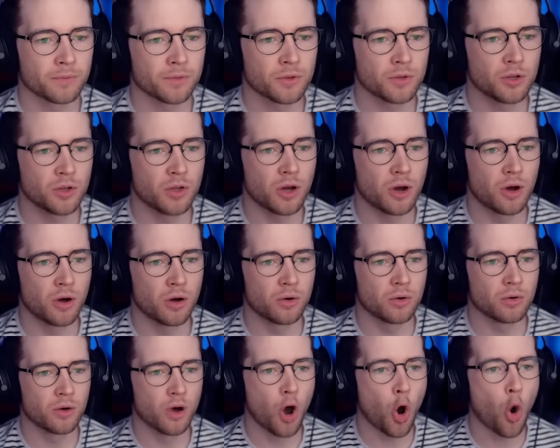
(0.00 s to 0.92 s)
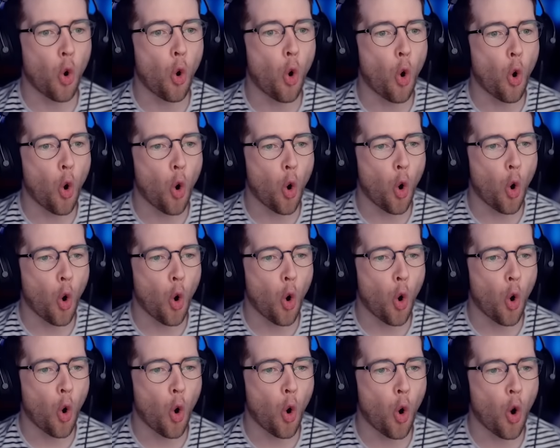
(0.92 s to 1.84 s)
Yo.
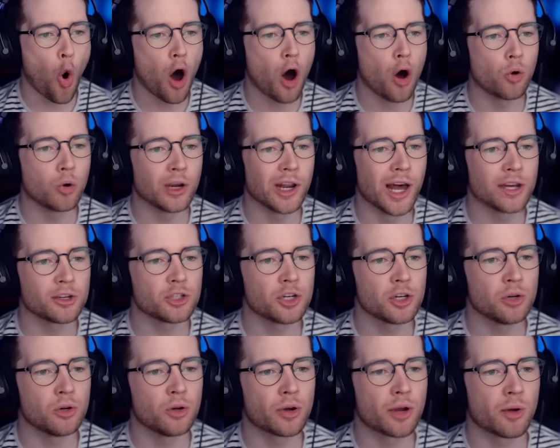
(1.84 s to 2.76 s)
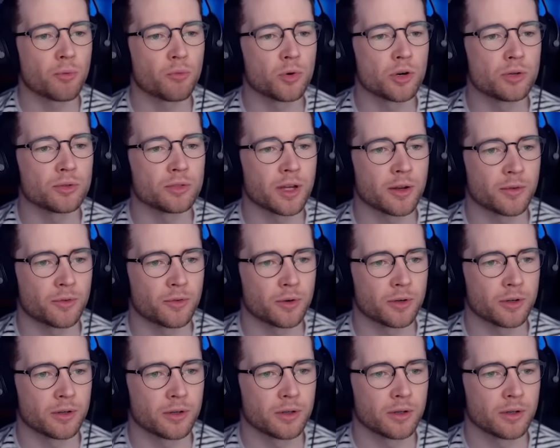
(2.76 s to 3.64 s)
Oh, well, actually looking real different.